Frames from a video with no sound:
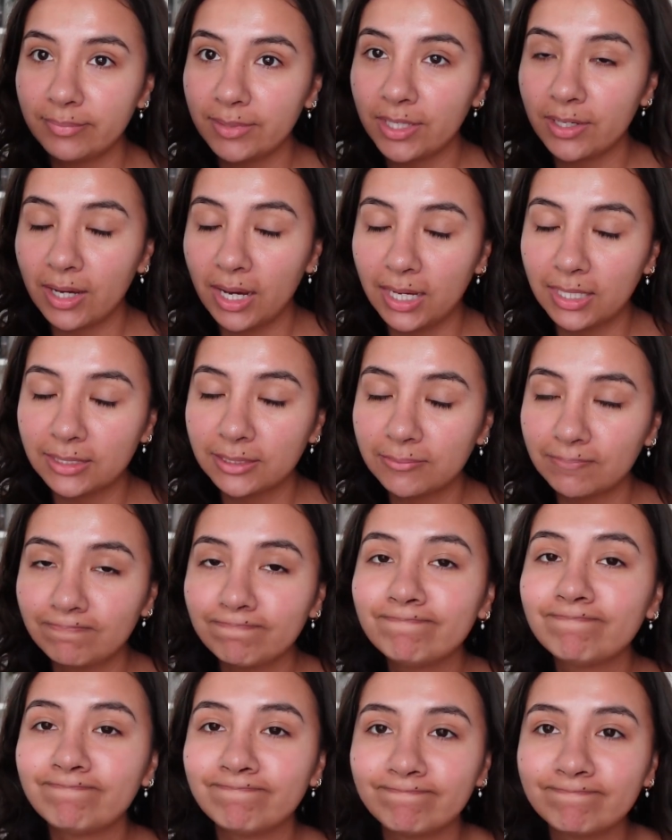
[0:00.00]
You guys,
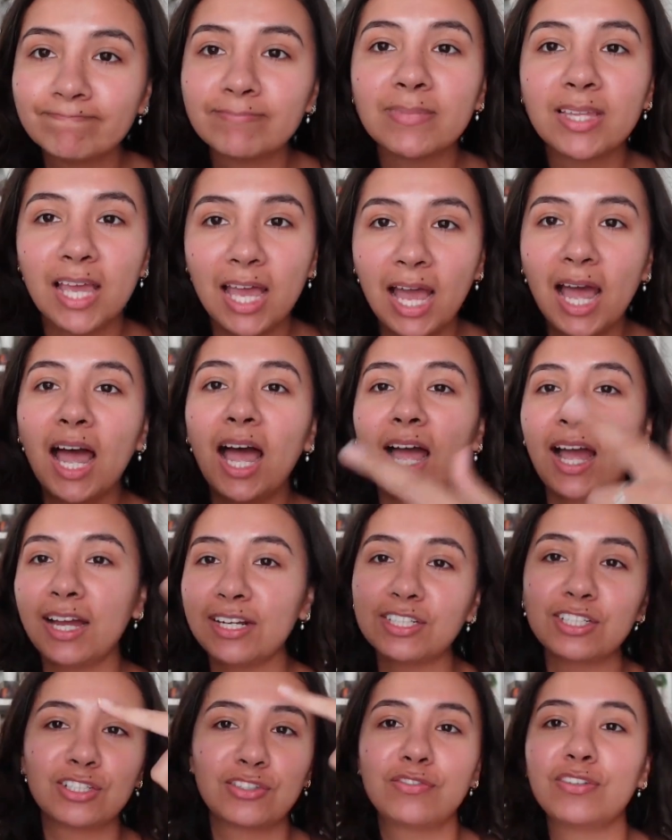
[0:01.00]
I
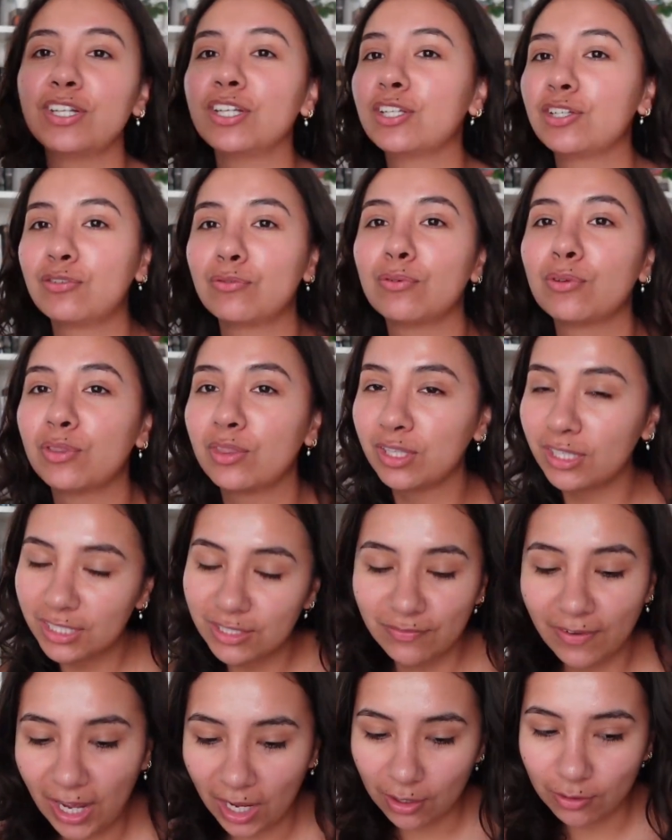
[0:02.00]
just finished
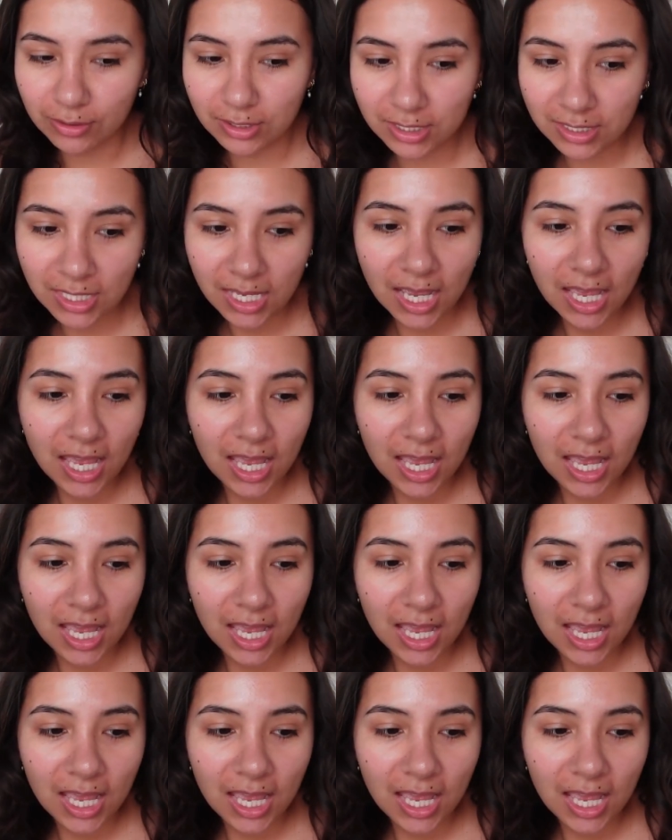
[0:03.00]
Ruthless Vows.